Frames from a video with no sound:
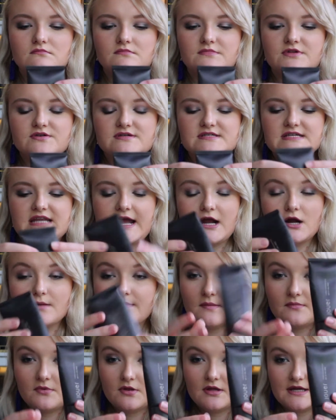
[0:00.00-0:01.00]
there's an air
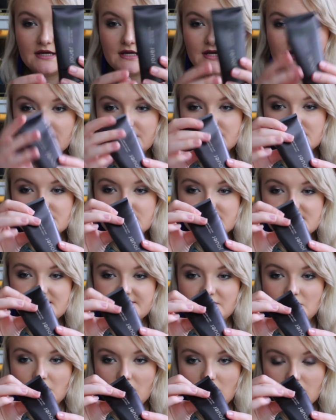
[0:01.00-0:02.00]
bubble in here, so it's
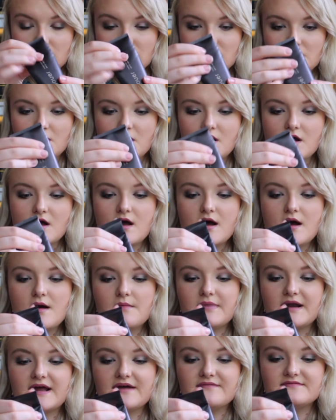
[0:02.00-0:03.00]
even harder.
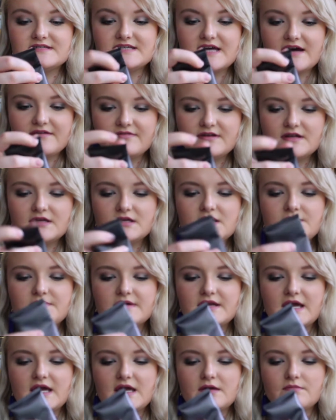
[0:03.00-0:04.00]
But I've definitely
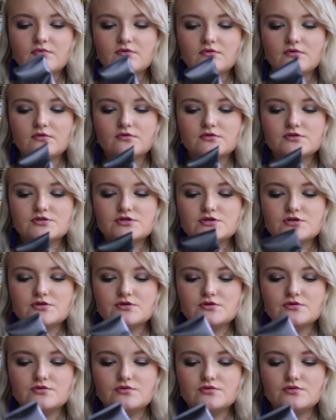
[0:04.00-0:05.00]
been able
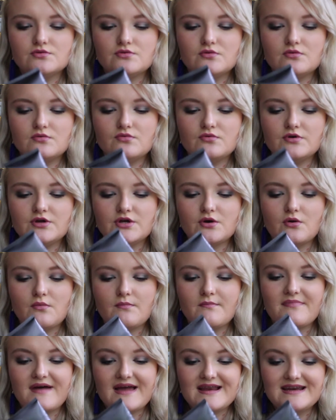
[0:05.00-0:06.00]
to, you know,
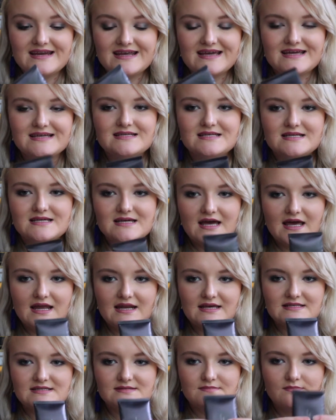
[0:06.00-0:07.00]
bend it,
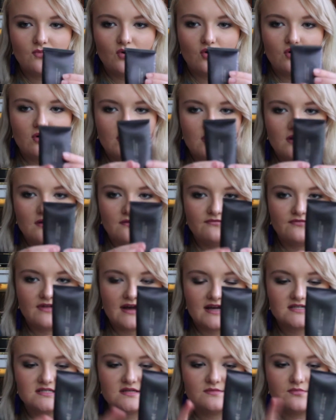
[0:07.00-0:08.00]
and it's more
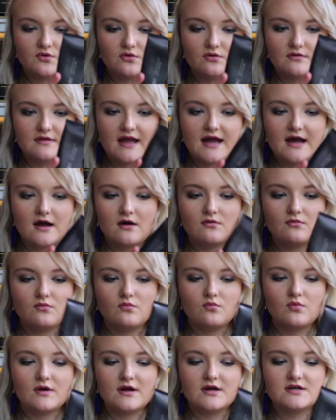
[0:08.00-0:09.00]
flexible
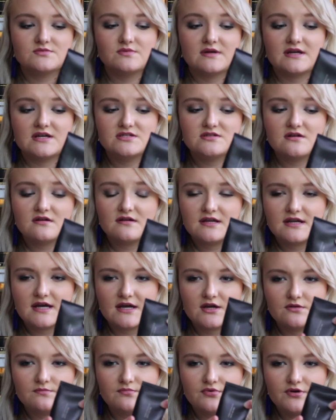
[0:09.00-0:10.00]
now. Whereas when I started,
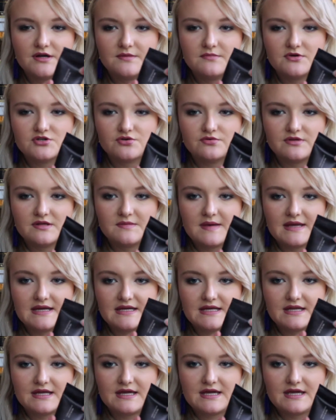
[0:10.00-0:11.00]
I could pretty much only
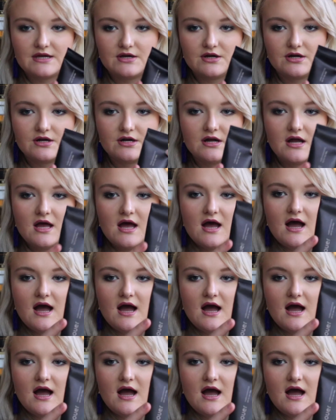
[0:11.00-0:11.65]
bend it here.